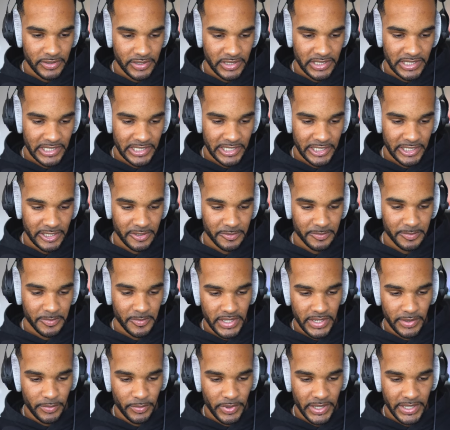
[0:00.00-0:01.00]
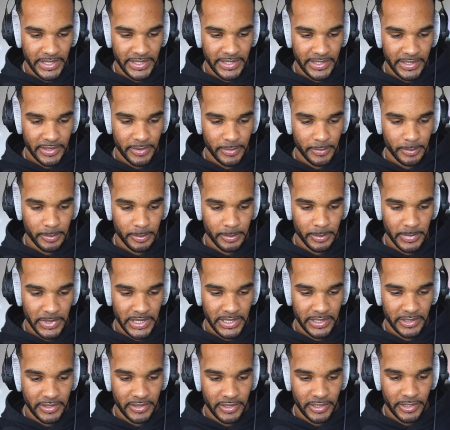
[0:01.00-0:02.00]
click and then right here
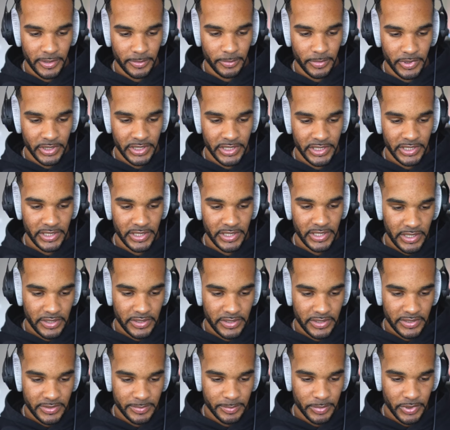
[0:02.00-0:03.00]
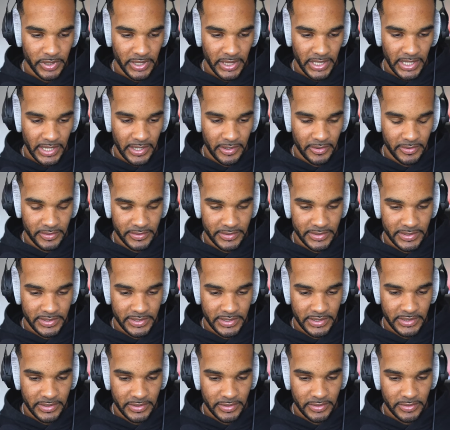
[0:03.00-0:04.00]
minor harmonic, and just put that on
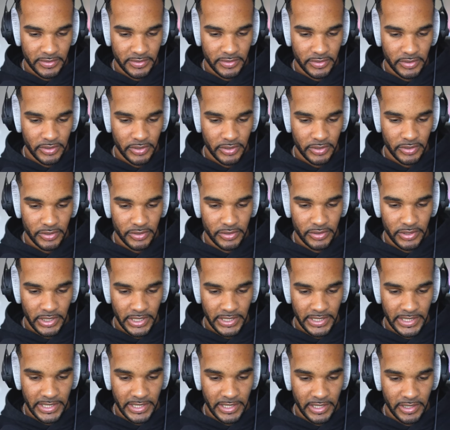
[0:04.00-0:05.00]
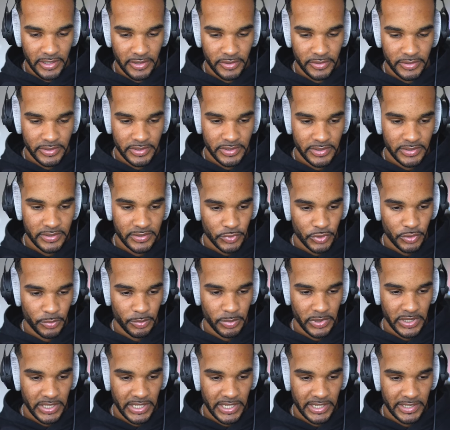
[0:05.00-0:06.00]
C, drag that out,
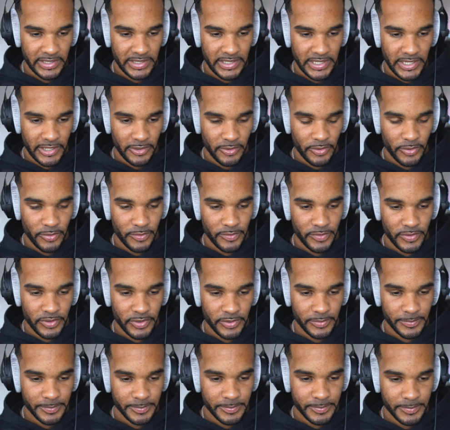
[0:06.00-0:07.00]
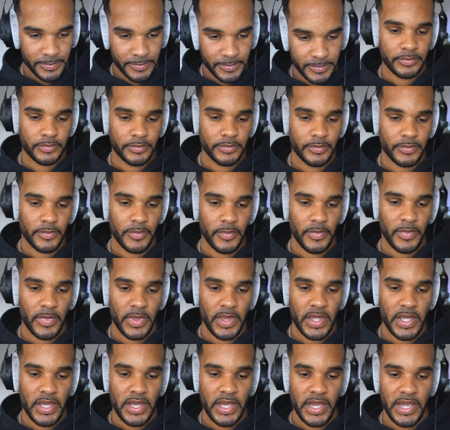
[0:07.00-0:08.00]
duplicate that over.
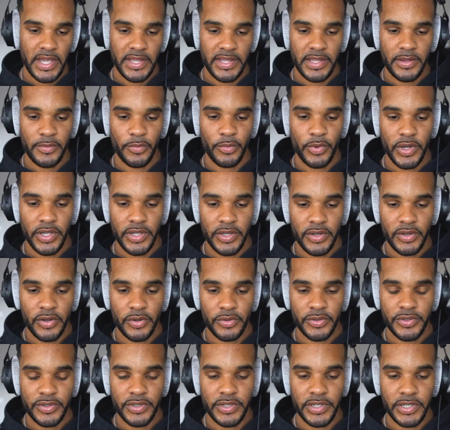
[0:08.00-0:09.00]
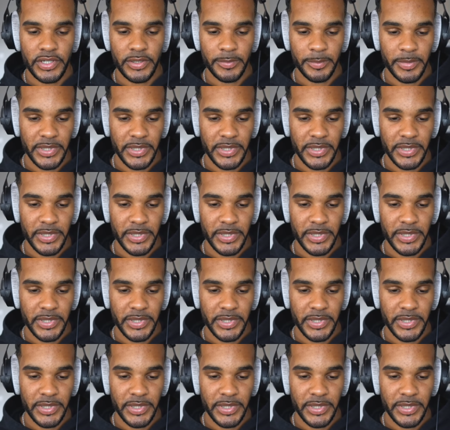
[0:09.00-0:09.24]
And then when you go to the